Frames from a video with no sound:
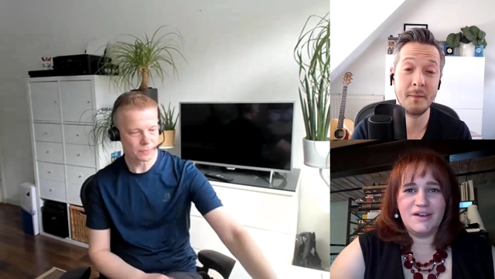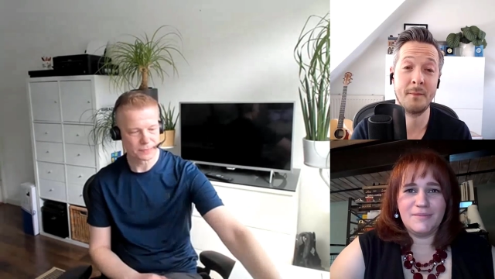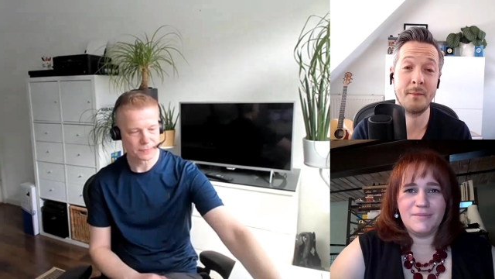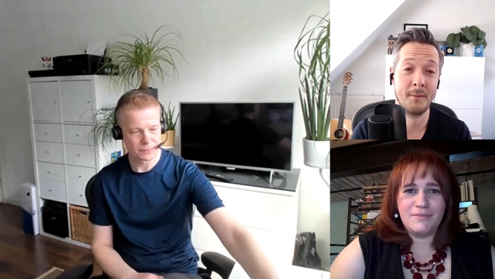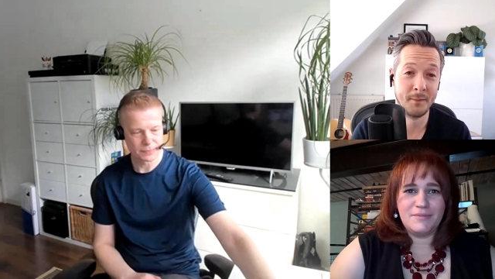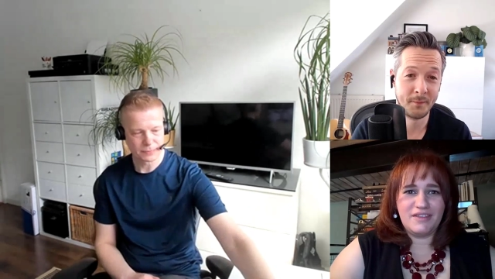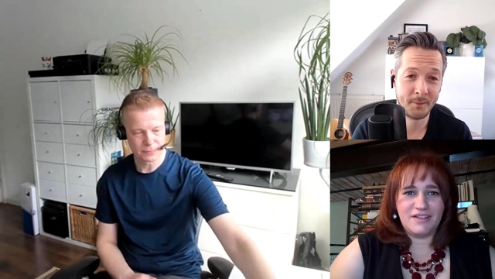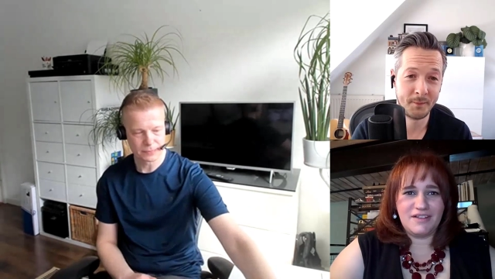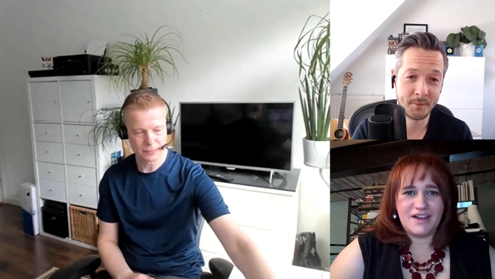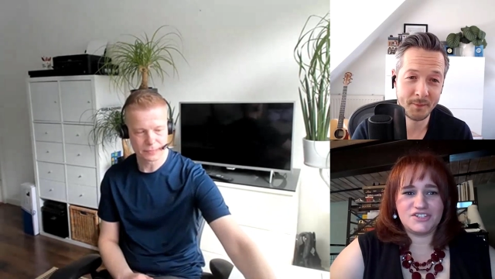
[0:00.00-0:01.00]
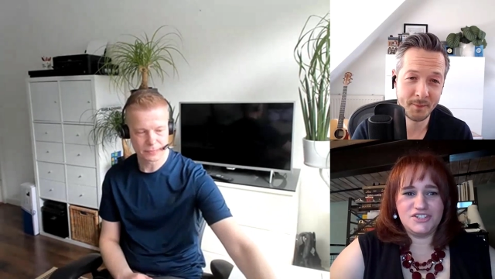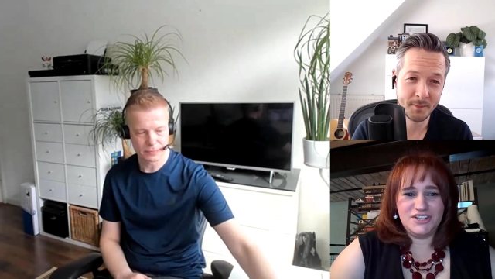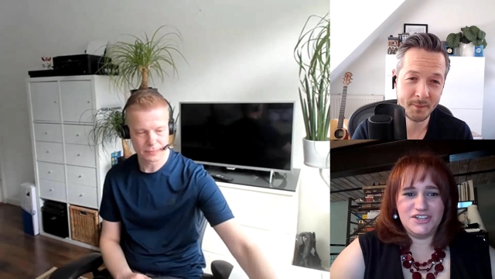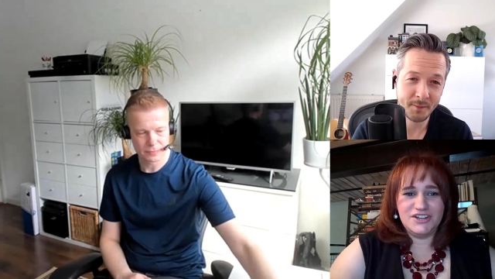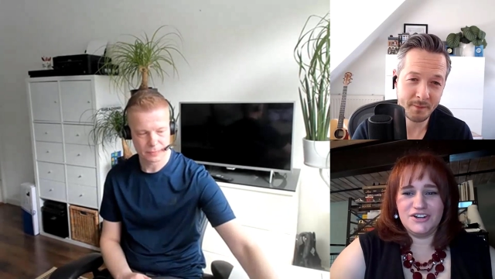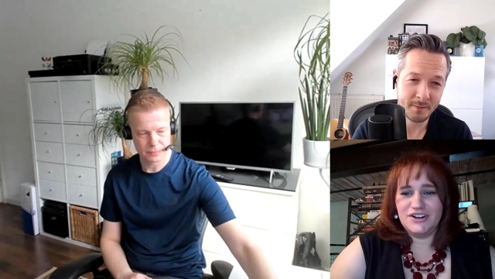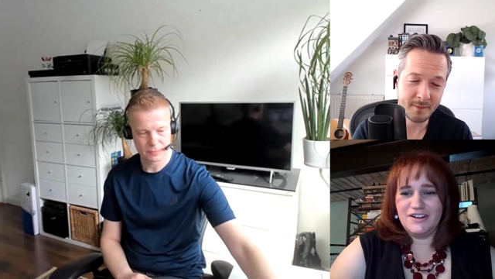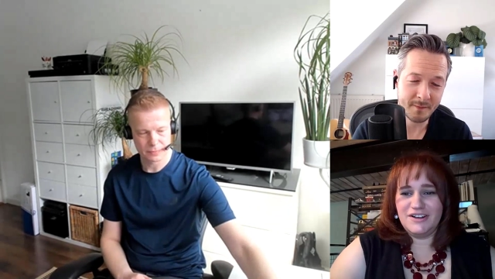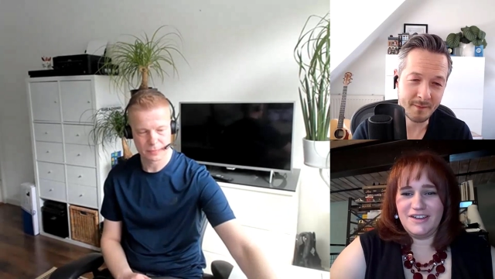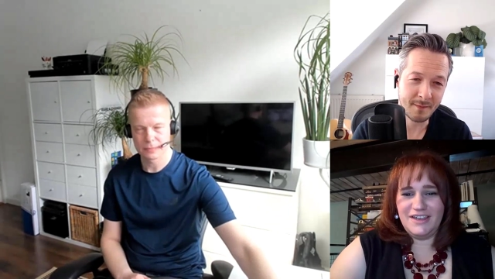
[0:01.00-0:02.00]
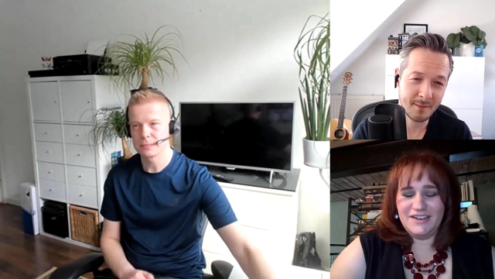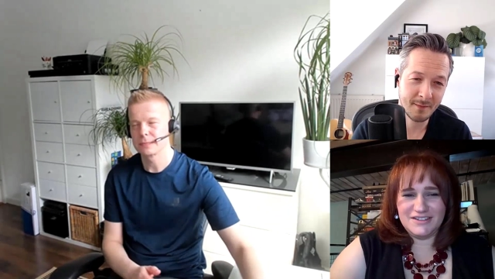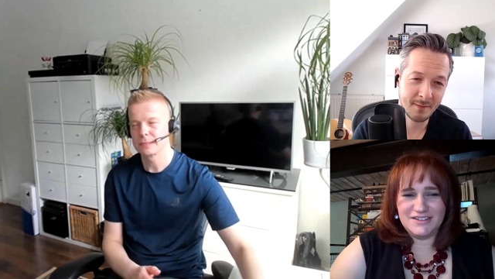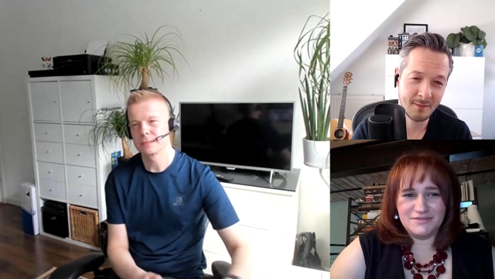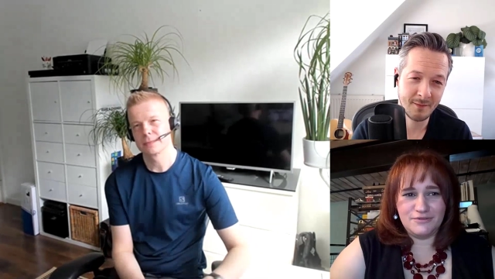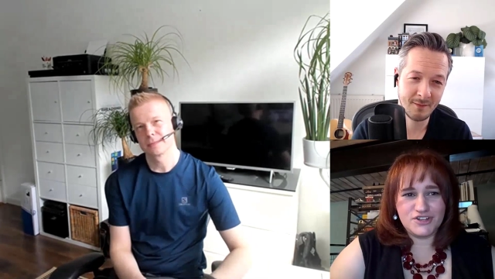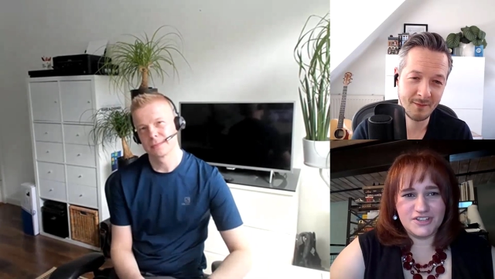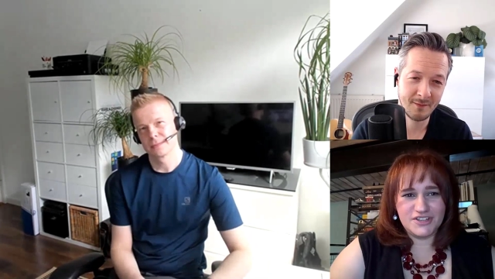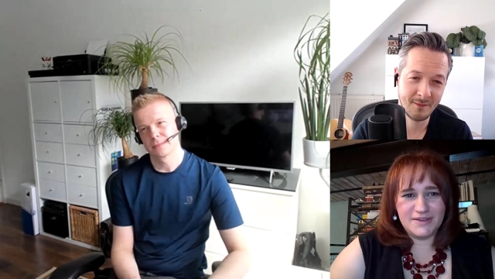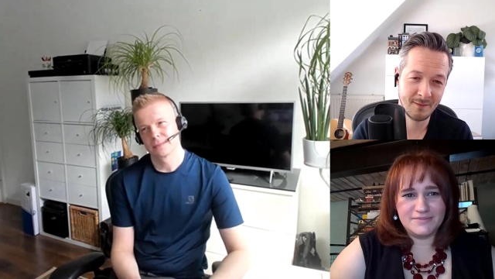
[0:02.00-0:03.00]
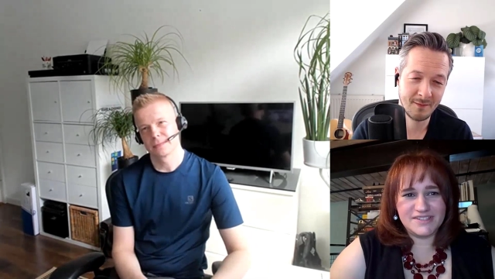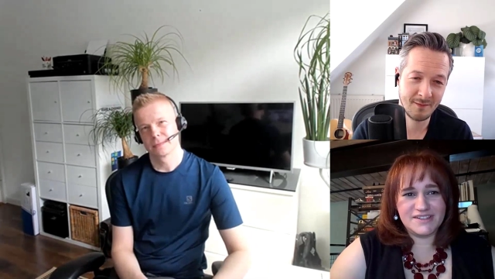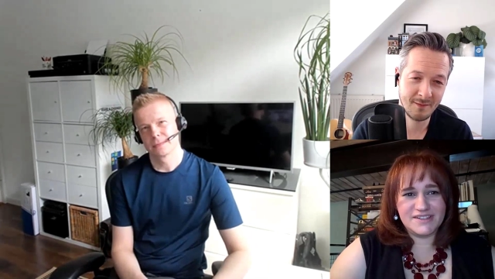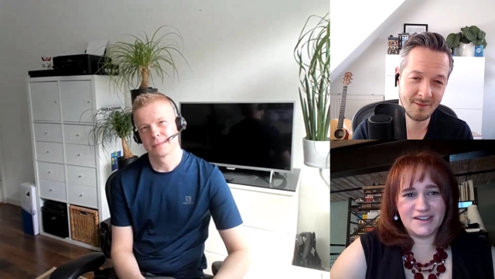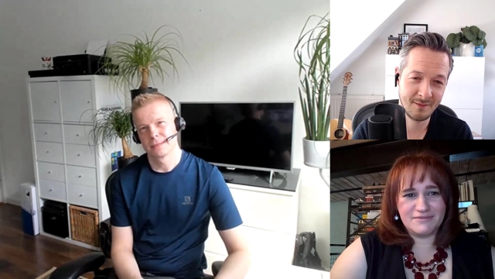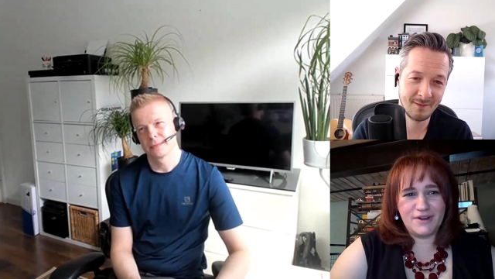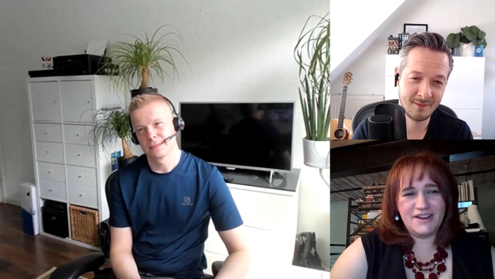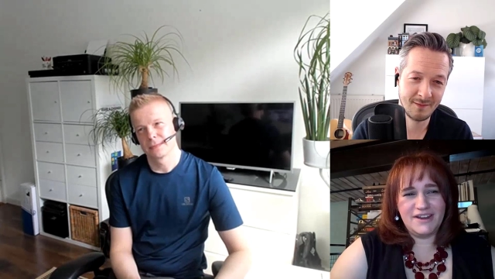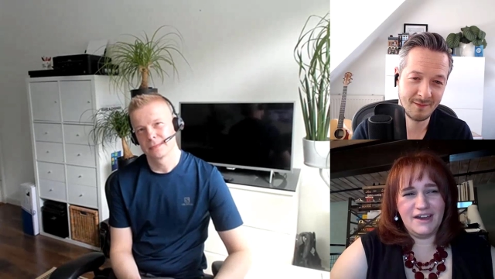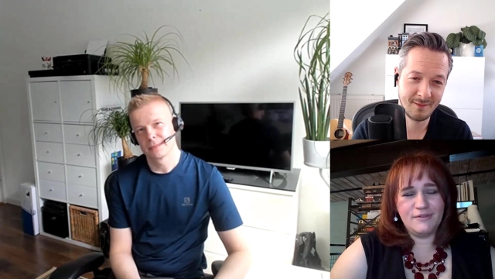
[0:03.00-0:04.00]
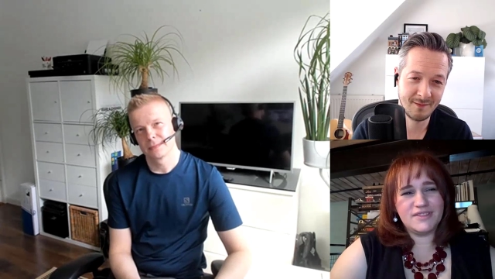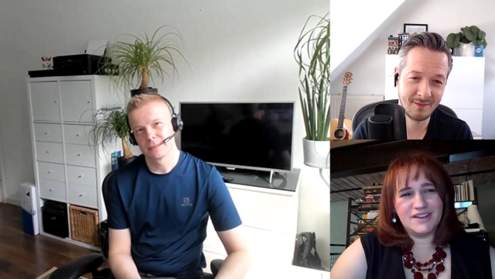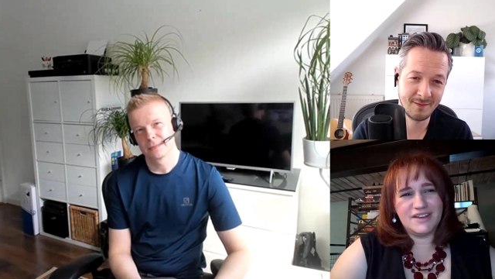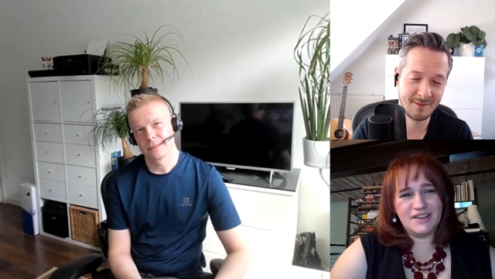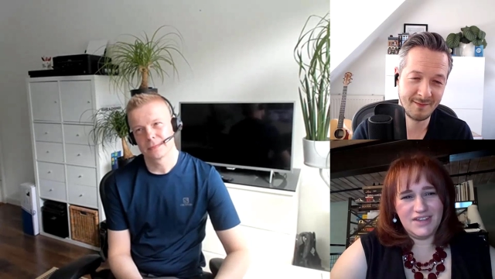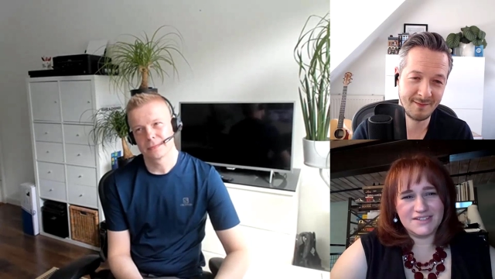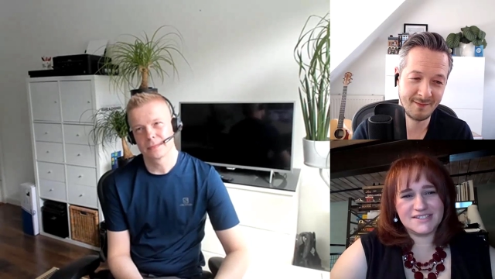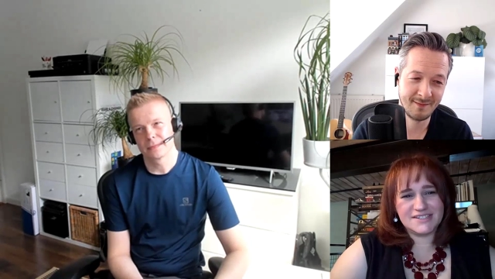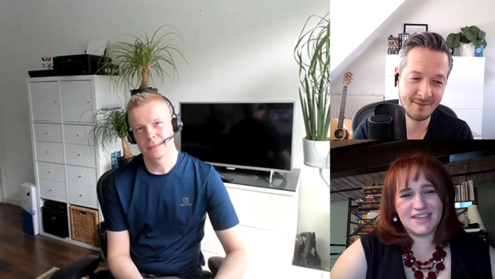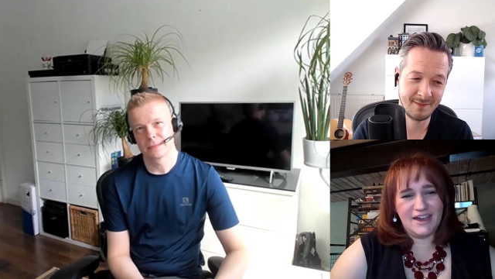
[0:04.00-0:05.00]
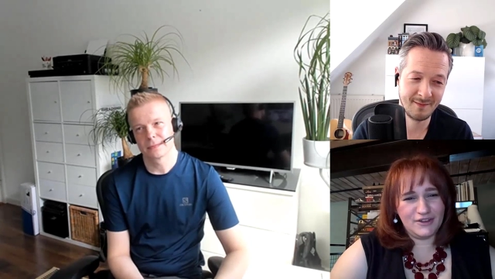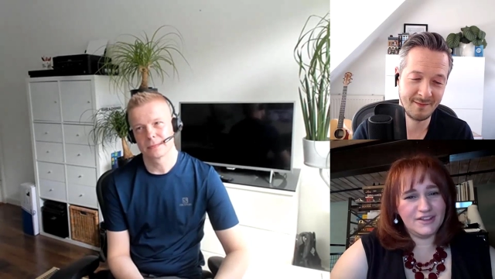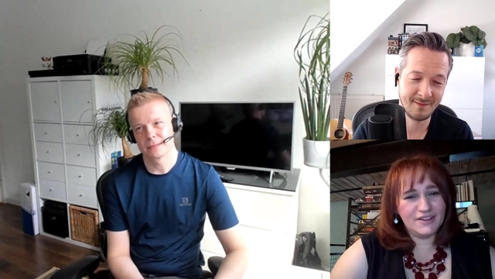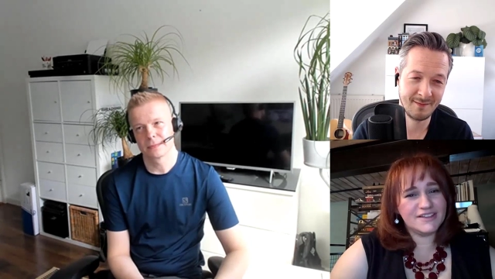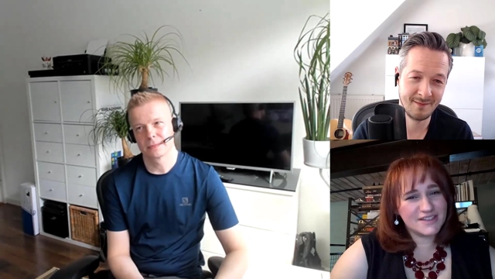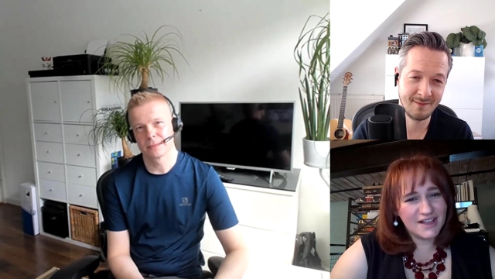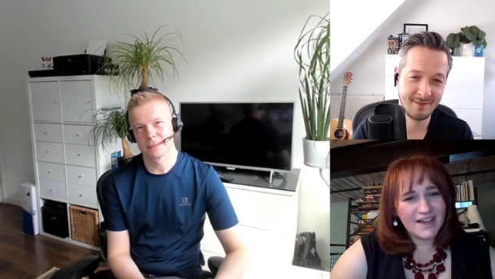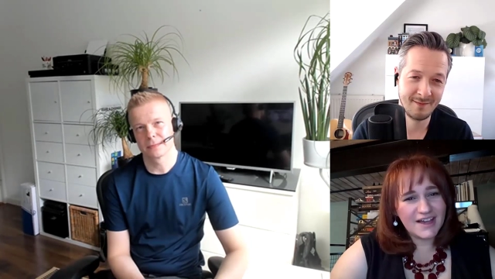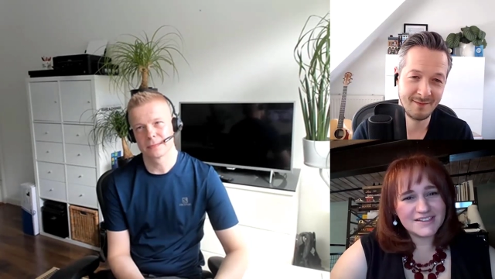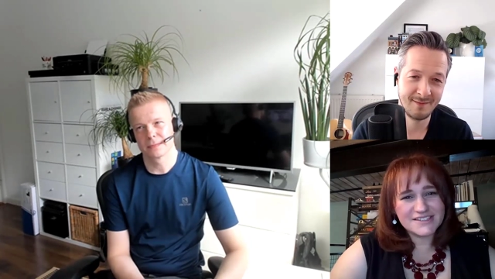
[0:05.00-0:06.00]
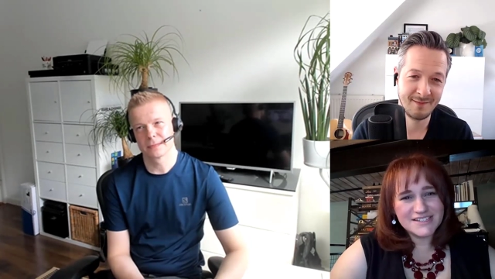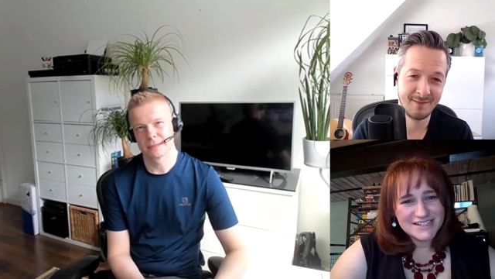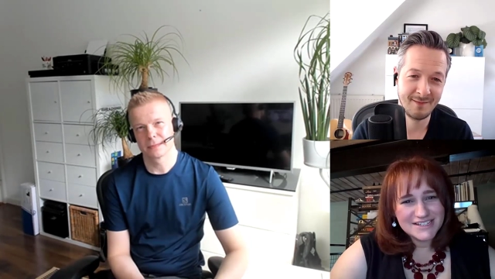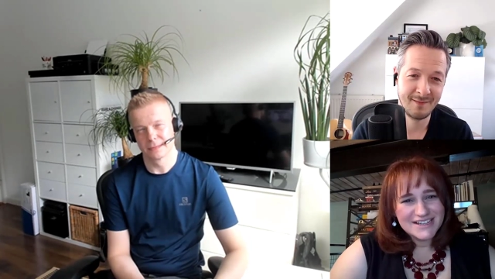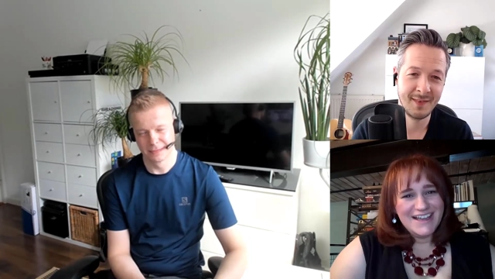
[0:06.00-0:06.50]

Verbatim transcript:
Speaker 1: um, I'm in my last year, and unfortunately, I'm stuck right now with an advanced calculus class.